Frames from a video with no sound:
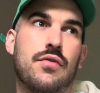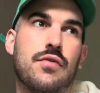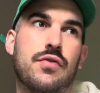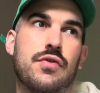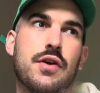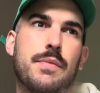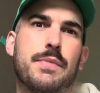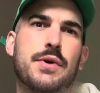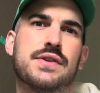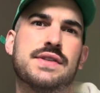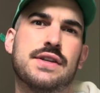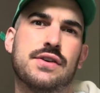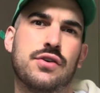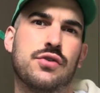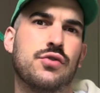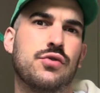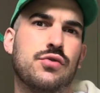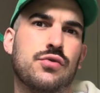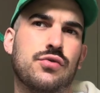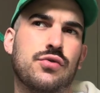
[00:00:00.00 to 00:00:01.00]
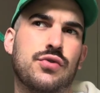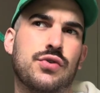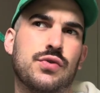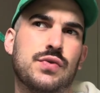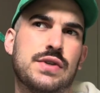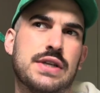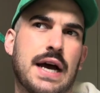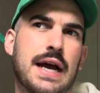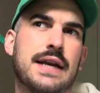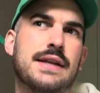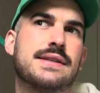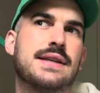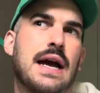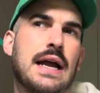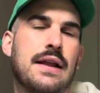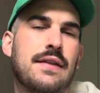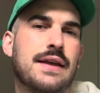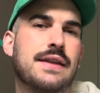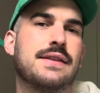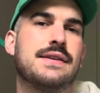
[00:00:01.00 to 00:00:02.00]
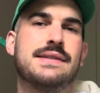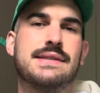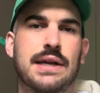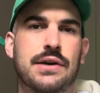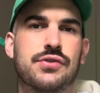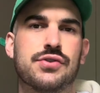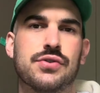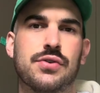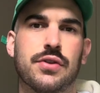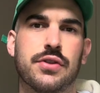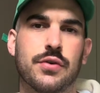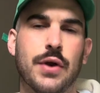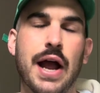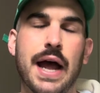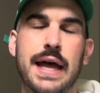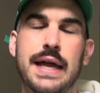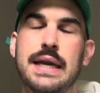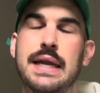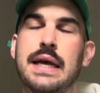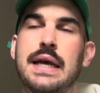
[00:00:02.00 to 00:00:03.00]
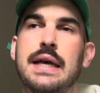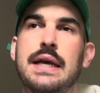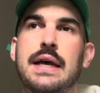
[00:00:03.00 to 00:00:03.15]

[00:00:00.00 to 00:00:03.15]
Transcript: the person who died is kind of like the central thread.